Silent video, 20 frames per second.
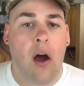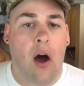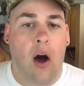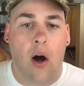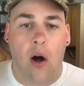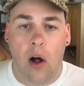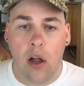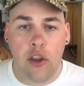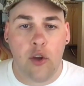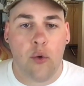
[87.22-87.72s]

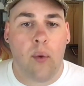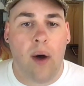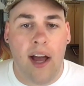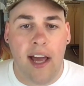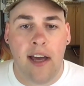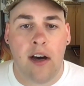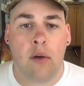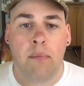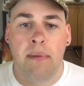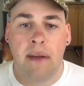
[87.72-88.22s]
all the
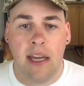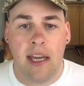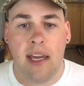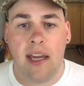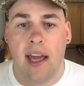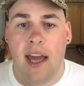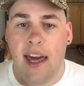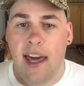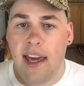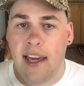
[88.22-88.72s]
while
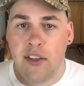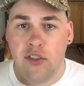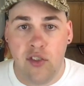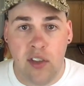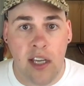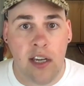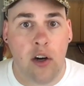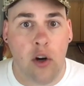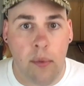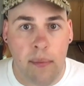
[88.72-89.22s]
being a
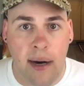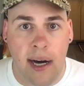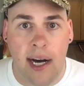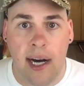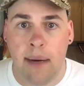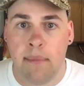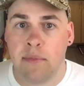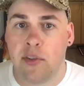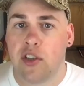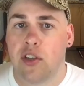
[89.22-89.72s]
single
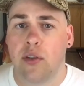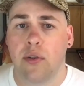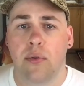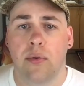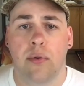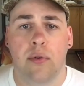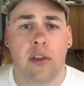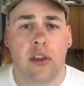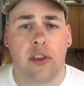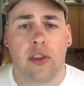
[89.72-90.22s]
mom
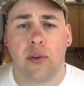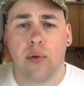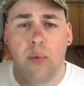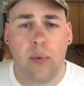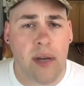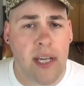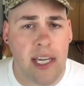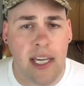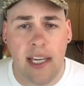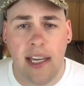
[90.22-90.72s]
to
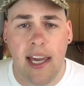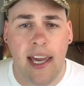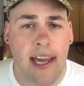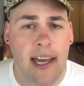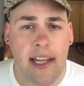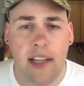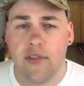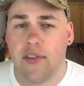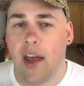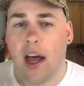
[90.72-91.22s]
3
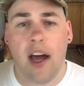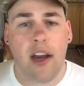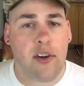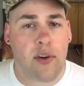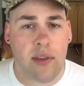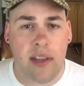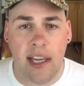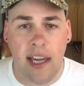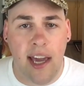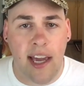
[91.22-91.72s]
kids
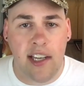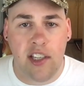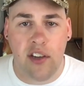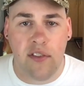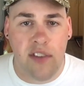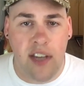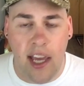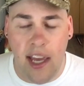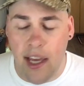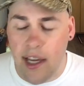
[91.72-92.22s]
under the age
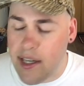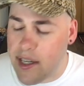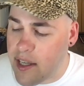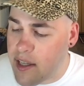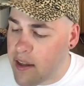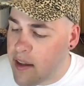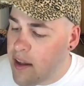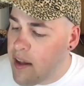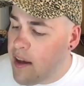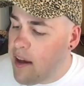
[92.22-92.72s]
of
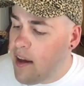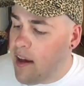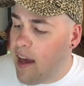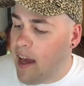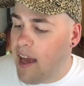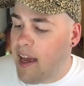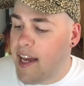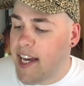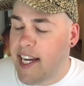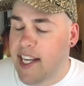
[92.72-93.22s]
10.
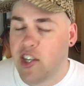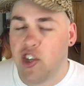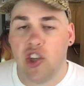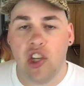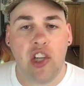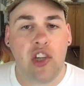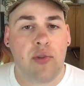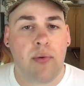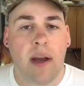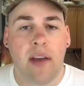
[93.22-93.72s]
And
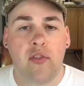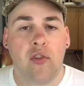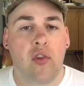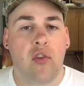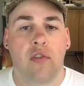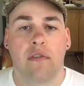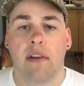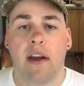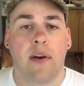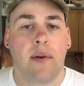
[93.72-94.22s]
she
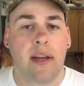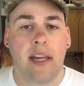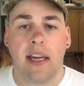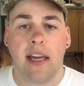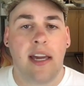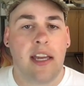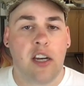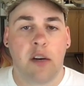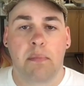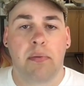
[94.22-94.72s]
dresses very
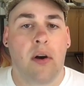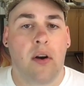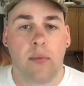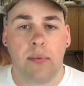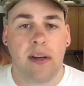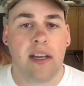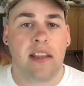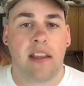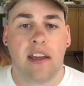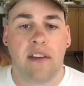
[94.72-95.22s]

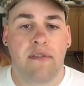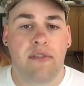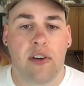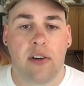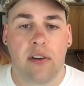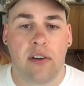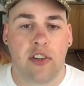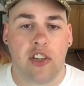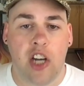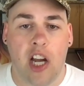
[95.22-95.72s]
inappropriately for
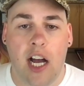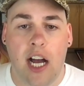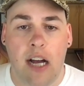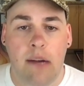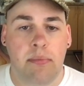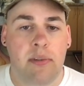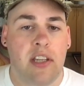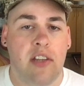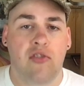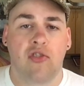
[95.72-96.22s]
her
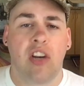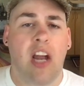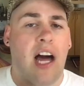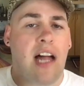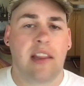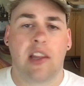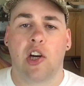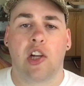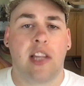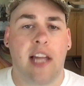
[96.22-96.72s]
job, does
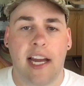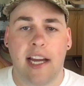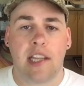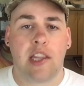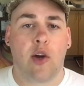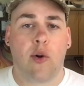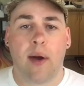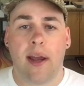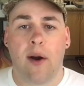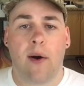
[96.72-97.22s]
not look like a
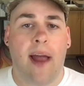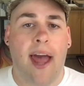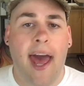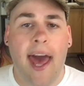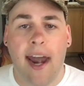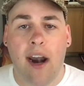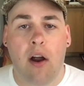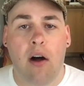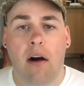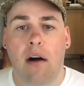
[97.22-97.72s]
lawyer
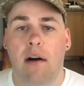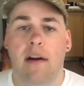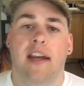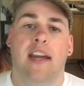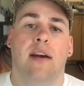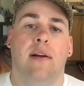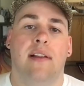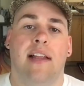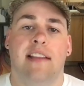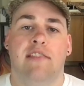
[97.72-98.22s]
at all.
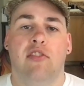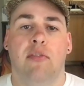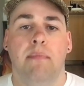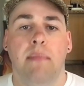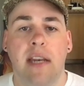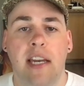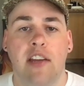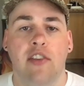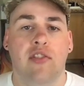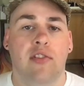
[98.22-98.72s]
Lots of
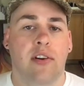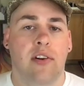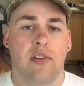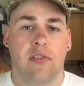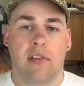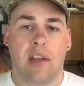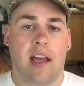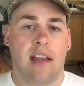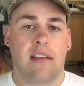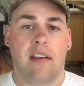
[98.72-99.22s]

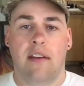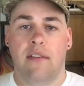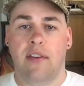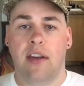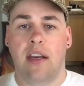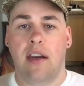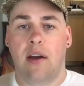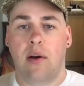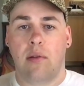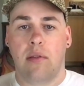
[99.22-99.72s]
miniskirts, lots of,
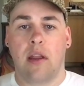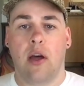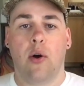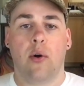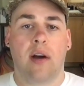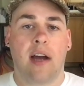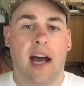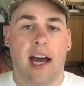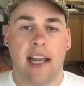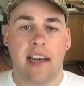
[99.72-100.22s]

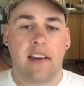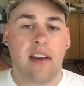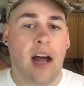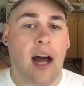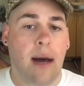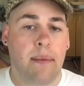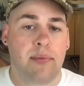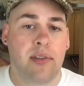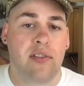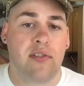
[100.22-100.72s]
low-cut
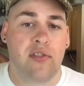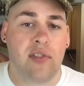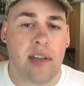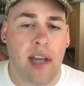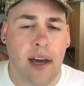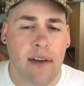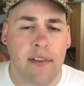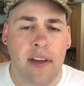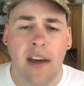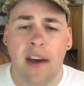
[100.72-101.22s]
tops and
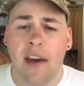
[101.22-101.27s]
stuff.